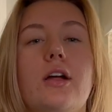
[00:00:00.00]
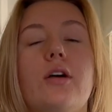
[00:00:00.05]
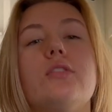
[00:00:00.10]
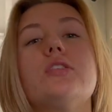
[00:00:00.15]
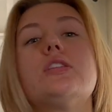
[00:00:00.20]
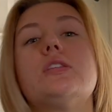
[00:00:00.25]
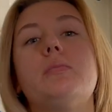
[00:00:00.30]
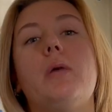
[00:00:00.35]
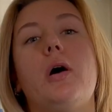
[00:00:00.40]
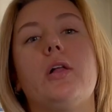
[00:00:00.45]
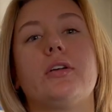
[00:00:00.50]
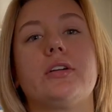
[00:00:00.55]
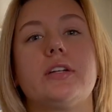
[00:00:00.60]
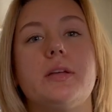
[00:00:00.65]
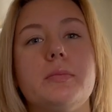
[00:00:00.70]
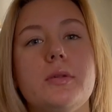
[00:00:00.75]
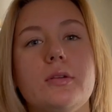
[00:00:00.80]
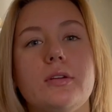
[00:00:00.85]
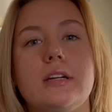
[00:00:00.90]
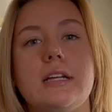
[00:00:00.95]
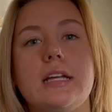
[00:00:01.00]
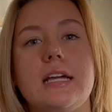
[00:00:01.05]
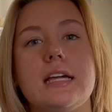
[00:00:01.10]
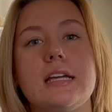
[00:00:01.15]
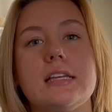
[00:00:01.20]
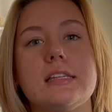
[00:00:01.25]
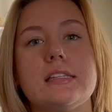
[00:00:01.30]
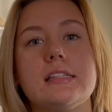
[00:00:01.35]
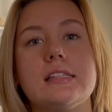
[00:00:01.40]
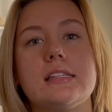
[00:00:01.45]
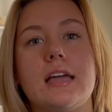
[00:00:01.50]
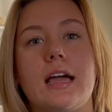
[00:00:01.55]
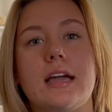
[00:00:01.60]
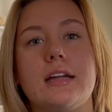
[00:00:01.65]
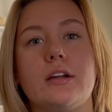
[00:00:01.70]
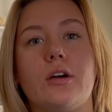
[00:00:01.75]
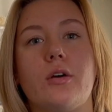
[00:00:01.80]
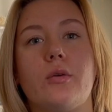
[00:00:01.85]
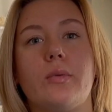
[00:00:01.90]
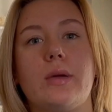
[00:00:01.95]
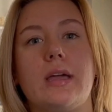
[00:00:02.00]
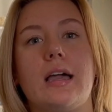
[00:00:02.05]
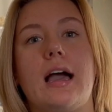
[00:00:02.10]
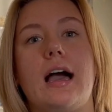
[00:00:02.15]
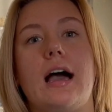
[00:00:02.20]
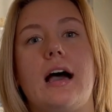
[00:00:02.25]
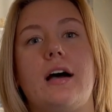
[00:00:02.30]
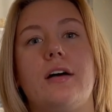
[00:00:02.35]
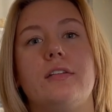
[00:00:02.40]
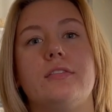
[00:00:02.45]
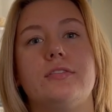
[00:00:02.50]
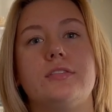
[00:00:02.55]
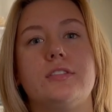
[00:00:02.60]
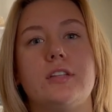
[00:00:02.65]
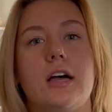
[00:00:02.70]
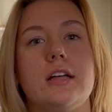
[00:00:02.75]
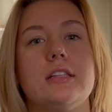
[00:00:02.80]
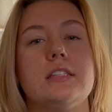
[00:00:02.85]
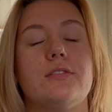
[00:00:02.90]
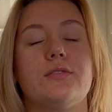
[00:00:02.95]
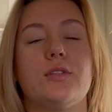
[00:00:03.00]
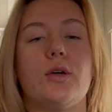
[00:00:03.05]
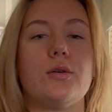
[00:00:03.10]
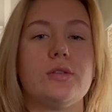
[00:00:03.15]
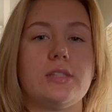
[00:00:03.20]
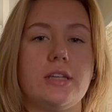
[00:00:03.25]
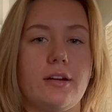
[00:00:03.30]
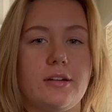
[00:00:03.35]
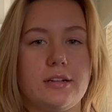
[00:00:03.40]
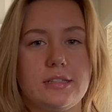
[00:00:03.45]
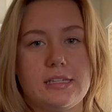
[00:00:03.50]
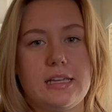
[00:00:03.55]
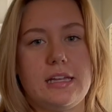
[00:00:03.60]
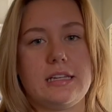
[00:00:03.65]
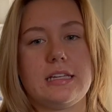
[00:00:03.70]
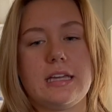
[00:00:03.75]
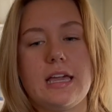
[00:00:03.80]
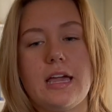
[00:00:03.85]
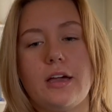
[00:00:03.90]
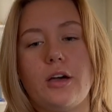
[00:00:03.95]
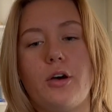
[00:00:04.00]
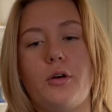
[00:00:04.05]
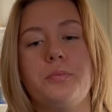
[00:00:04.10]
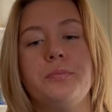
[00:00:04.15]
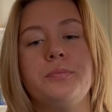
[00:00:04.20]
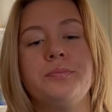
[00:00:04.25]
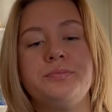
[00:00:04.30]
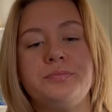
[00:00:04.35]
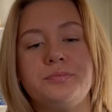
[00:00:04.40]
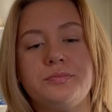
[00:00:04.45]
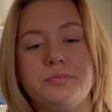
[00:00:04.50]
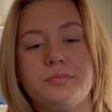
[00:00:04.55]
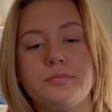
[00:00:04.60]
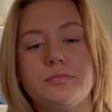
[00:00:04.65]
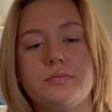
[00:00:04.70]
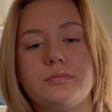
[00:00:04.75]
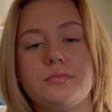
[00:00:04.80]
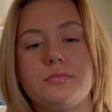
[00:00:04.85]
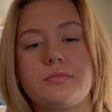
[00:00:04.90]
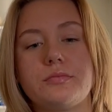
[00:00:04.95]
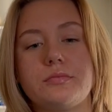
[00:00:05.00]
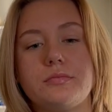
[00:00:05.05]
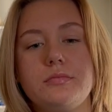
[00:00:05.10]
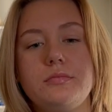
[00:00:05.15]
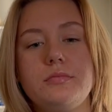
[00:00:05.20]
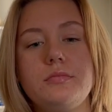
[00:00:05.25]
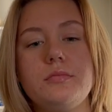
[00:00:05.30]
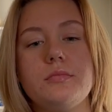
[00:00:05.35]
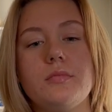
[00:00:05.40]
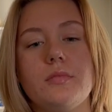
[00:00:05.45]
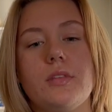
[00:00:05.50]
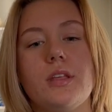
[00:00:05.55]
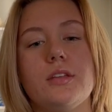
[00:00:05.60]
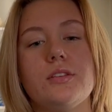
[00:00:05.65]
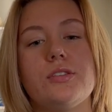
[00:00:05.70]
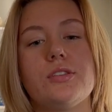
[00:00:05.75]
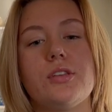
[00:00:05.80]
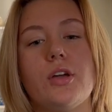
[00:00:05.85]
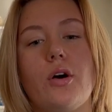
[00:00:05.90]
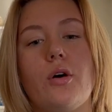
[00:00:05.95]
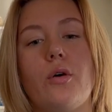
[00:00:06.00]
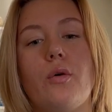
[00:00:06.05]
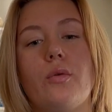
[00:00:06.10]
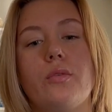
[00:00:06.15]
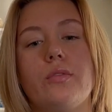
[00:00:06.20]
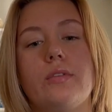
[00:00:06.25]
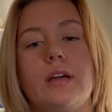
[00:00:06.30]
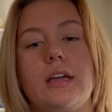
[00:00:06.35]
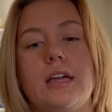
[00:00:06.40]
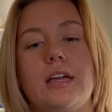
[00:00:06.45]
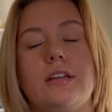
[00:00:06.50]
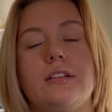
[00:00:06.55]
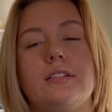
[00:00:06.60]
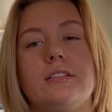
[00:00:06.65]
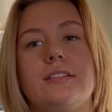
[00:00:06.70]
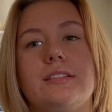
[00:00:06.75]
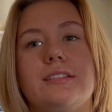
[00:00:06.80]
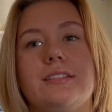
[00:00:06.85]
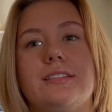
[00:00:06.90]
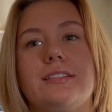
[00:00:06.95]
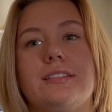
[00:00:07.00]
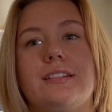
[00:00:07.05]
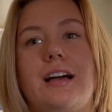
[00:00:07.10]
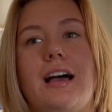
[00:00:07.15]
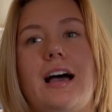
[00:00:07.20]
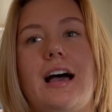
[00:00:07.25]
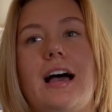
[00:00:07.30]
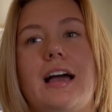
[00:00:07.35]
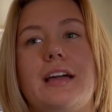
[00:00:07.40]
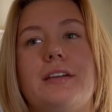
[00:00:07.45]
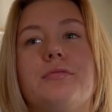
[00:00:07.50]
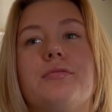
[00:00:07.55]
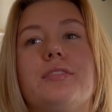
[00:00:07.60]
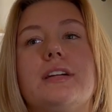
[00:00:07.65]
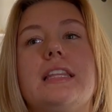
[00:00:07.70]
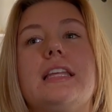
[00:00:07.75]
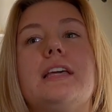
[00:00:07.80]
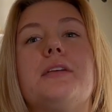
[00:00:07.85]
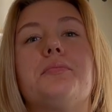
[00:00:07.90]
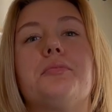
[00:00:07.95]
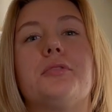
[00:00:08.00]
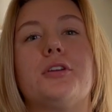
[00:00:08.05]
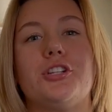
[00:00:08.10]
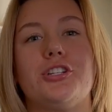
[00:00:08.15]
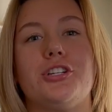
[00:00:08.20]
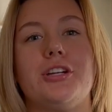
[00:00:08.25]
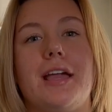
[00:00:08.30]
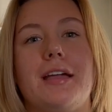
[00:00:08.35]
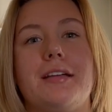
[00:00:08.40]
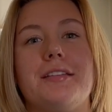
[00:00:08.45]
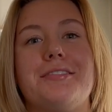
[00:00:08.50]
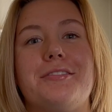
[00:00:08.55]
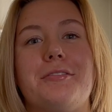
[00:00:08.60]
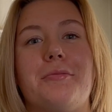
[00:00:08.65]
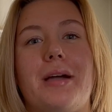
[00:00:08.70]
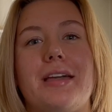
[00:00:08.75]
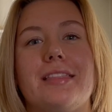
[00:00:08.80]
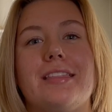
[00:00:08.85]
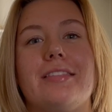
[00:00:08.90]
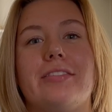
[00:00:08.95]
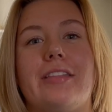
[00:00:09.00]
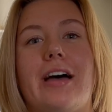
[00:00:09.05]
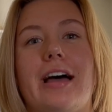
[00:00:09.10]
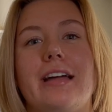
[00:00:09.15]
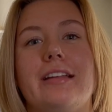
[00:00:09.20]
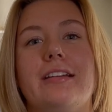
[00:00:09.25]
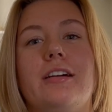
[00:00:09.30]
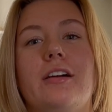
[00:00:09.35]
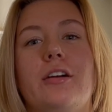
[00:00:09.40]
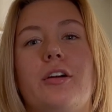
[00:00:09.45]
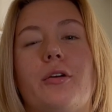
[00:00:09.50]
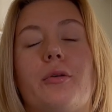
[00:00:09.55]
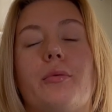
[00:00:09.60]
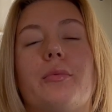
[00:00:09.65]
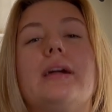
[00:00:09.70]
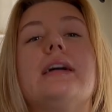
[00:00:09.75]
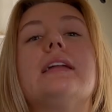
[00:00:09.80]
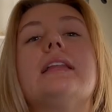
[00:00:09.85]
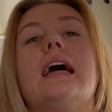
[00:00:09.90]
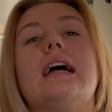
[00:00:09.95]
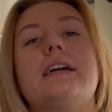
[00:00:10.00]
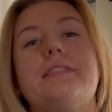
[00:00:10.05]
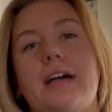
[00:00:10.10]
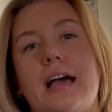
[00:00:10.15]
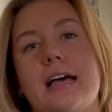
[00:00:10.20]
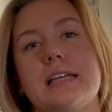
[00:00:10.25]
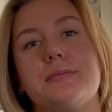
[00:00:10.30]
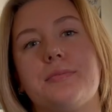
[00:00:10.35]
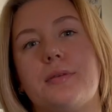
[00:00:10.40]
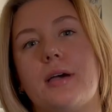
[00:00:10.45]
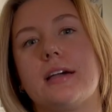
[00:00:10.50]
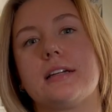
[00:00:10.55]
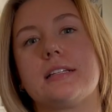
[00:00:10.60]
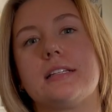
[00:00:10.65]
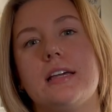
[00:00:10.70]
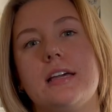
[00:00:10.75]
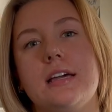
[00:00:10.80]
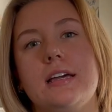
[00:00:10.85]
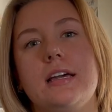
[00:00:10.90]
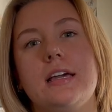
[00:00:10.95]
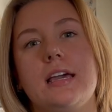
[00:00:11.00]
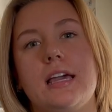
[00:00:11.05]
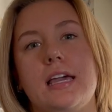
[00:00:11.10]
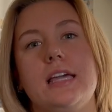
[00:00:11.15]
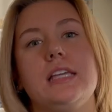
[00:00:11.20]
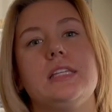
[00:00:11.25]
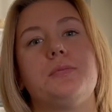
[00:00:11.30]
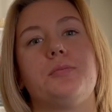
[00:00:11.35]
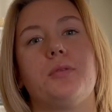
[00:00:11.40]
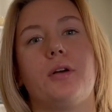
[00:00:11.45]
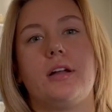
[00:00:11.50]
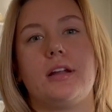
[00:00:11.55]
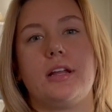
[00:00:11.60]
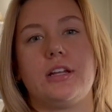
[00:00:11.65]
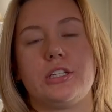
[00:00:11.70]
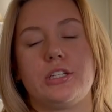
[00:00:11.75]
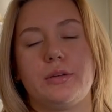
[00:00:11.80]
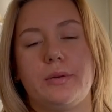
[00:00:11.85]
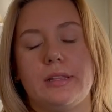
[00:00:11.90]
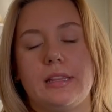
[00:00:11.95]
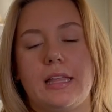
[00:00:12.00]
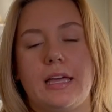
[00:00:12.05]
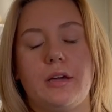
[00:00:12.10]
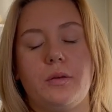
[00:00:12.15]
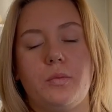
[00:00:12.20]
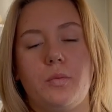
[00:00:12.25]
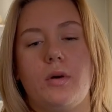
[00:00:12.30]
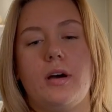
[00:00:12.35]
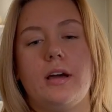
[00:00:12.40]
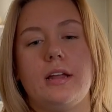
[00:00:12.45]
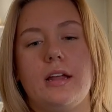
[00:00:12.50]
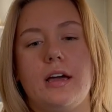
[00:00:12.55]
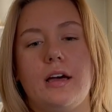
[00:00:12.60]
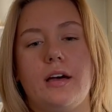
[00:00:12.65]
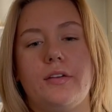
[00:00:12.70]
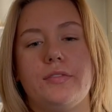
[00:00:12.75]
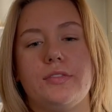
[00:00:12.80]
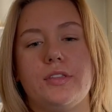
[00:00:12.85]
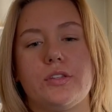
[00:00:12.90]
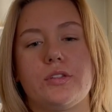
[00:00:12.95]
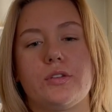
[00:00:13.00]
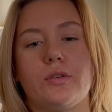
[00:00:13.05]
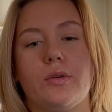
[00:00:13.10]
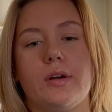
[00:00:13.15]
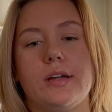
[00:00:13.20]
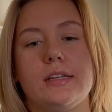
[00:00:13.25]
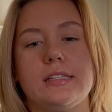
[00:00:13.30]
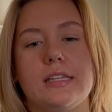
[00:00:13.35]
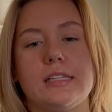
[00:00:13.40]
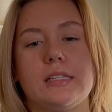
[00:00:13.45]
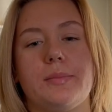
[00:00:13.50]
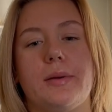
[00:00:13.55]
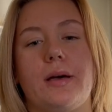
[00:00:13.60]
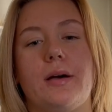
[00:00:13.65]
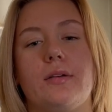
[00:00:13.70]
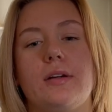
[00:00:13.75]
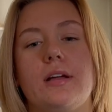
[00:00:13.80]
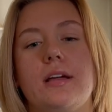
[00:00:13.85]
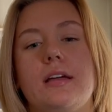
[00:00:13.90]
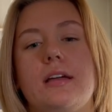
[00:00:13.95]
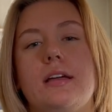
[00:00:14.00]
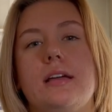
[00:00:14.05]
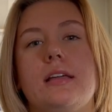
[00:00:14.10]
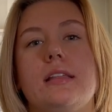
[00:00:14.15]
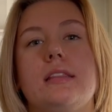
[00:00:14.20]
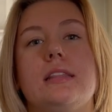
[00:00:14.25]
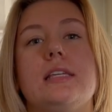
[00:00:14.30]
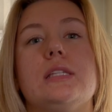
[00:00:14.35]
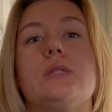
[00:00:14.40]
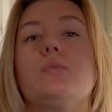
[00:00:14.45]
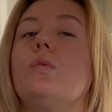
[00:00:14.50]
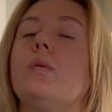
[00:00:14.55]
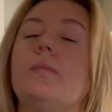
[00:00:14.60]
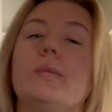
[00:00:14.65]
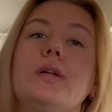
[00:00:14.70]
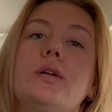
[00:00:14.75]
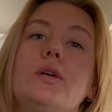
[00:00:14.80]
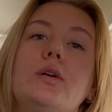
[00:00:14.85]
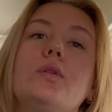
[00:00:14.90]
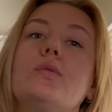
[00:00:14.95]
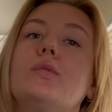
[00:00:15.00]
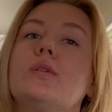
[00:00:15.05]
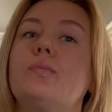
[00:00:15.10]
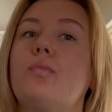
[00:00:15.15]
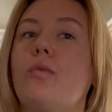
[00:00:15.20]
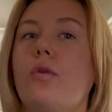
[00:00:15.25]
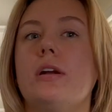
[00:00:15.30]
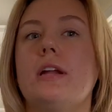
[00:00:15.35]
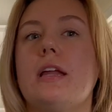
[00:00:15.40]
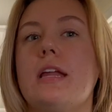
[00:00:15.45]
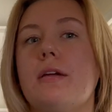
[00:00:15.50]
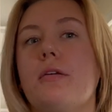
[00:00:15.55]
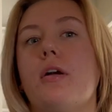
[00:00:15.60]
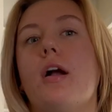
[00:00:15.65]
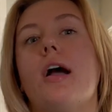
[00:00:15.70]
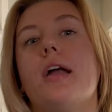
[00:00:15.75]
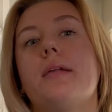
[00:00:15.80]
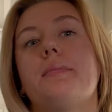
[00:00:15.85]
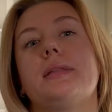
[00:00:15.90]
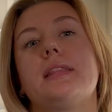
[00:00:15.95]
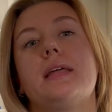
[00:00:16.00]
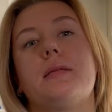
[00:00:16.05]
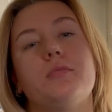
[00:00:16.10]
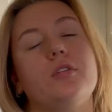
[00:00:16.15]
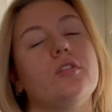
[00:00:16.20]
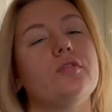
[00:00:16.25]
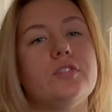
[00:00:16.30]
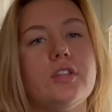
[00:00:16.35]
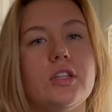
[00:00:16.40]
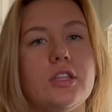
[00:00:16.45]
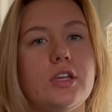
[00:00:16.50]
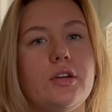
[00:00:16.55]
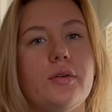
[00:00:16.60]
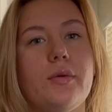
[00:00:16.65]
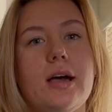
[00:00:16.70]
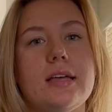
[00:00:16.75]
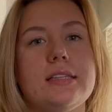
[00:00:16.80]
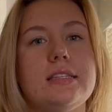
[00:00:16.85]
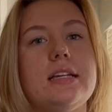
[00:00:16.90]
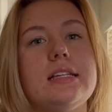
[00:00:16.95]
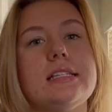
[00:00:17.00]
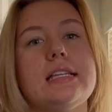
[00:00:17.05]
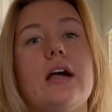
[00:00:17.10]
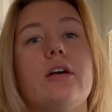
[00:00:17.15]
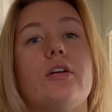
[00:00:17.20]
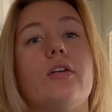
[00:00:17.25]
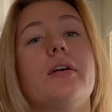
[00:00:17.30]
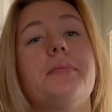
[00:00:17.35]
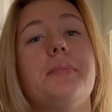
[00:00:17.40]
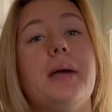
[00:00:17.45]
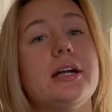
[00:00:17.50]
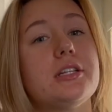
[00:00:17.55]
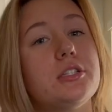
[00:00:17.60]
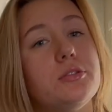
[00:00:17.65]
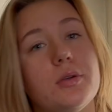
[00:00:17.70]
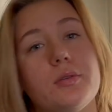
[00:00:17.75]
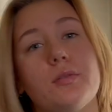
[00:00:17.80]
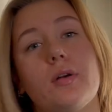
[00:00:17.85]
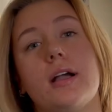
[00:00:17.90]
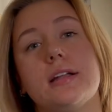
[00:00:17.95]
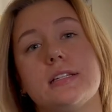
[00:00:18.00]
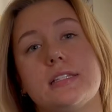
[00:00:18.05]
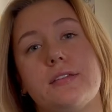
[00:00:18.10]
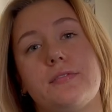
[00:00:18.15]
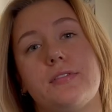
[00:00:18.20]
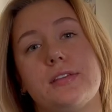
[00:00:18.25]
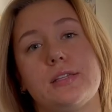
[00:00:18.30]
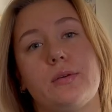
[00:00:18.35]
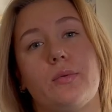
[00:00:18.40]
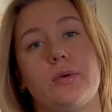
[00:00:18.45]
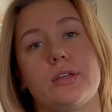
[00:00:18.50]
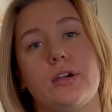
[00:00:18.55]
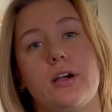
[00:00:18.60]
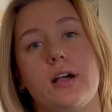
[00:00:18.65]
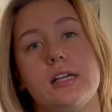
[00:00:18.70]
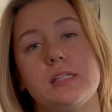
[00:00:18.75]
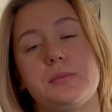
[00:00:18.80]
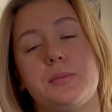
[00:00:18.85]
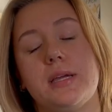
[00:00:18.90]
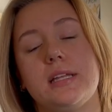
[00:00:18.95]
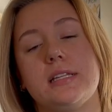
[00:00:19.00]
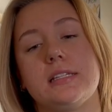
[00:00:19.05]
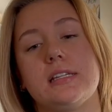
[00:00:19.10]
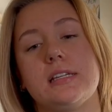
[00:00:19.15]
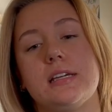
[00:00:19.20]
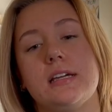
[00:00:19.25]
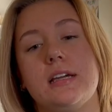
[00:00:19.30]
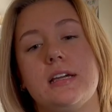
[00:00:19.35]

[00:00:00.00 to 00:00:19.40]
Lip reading: smaller communities. I know we have tons of those here in San Diego. So I really appreciate the way that real life aspect is brought into it. Like, one of the stories is about this woman who was born in Iran but then moved to the US and is now going back to Iran to visit with her husband.